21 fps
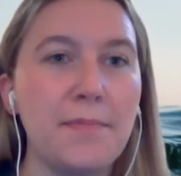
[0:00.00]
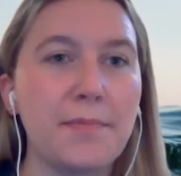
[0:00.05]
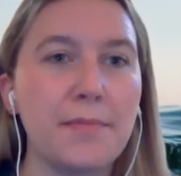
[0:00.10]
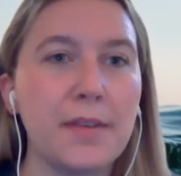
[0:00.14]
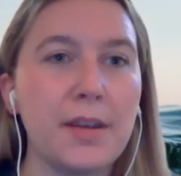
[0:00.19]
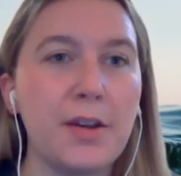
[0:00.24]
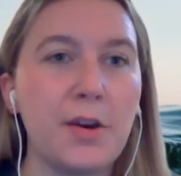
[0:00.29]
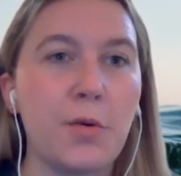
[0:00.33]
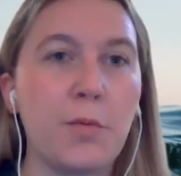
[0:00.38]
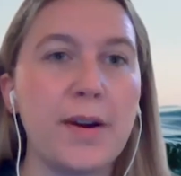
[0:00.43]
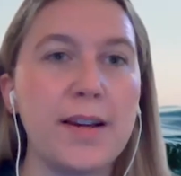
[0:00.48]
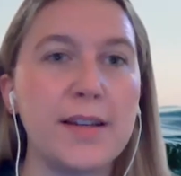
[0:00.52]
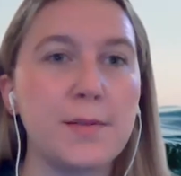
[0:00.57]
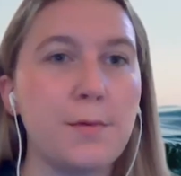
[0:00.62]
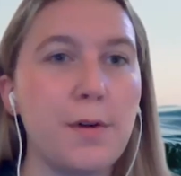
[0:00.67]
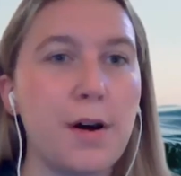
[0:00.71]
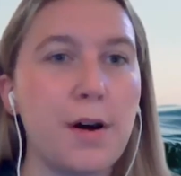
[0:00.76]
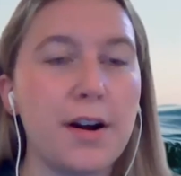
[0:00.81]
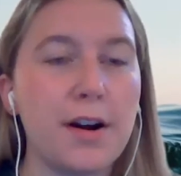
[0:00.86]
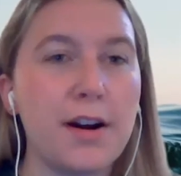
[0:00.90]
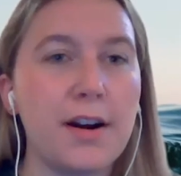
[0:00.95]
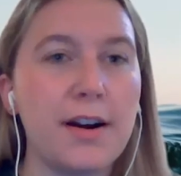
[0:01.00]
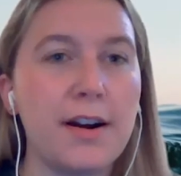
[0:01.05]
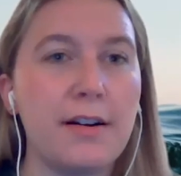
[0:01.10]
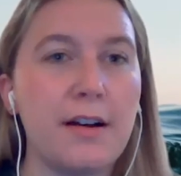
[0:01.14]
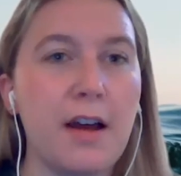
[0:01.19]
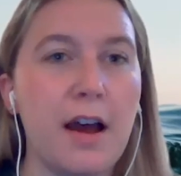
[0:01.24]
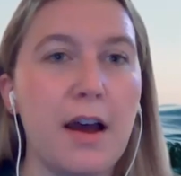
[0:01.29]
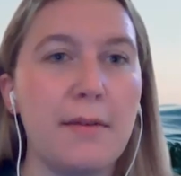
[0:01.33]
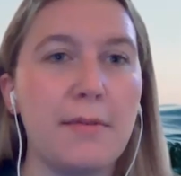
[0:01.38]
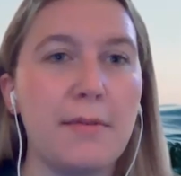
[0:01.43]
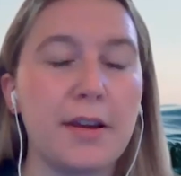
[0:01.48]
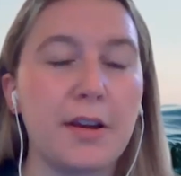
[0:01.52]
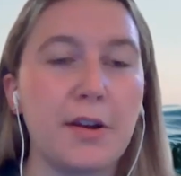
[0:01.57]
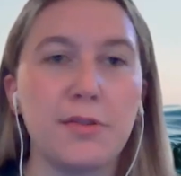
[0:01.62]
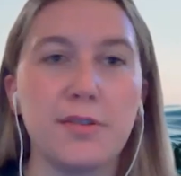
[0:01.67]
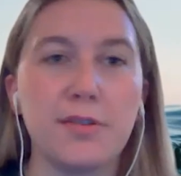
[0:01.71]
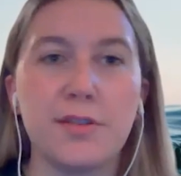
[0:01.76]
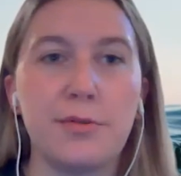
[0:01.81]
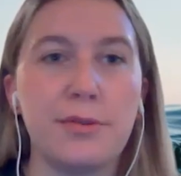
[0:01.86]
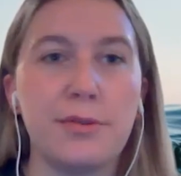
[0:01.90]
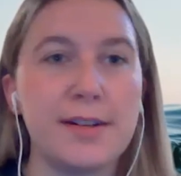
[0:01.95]
your wastewater that
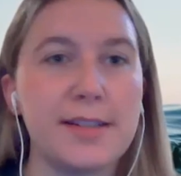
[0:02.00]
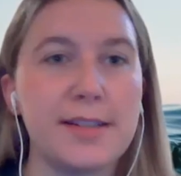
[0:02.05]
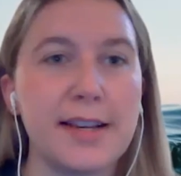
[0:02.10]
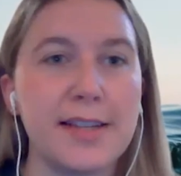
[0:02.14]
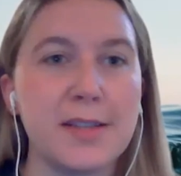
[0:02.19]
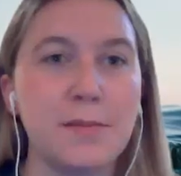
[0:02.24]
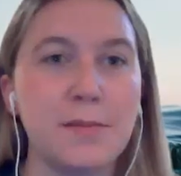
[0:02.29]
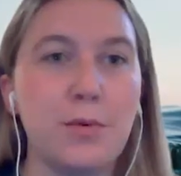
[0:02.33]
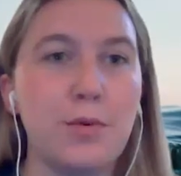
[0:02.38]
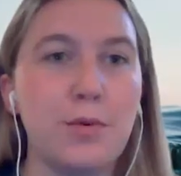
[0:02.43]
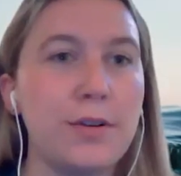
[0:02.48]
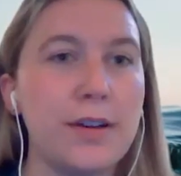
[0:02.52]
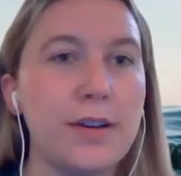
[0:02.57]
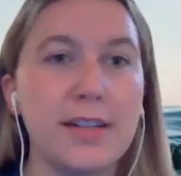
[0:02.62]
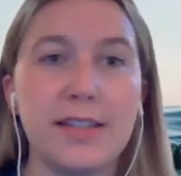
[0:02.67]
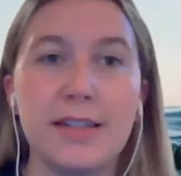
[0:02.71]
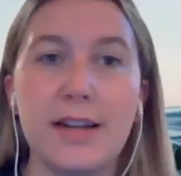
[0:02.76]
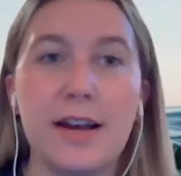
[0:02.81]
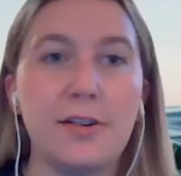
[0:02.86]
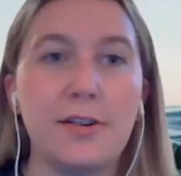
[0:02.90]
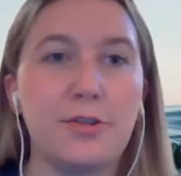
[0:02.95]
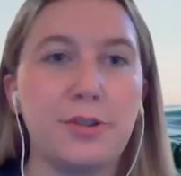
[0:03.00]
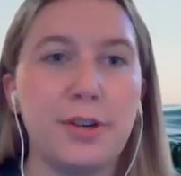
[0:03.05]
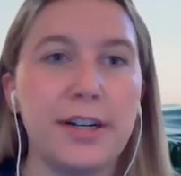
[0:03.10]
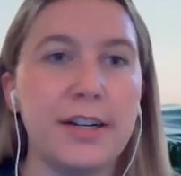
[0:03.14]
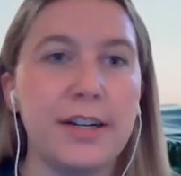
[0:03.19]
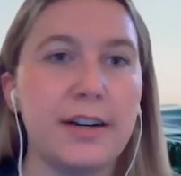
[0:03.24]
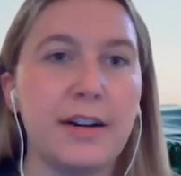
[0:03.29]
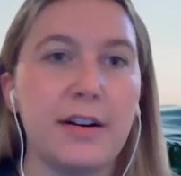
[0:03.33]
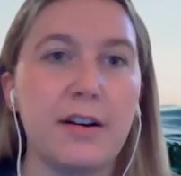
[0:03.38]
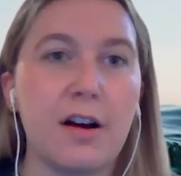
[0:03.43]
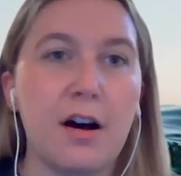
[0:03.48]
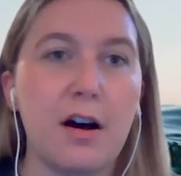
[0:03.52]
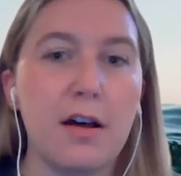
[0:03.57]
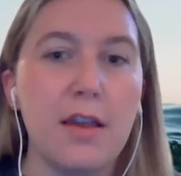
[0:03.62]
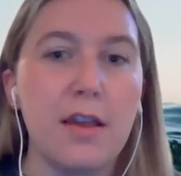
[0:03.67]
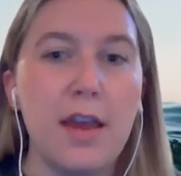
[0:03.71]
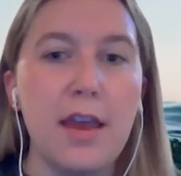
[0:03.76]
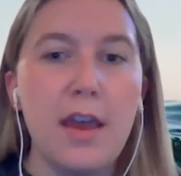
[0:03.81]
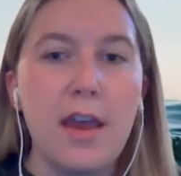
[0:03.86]
goes through a cesspool, it's not treated at all.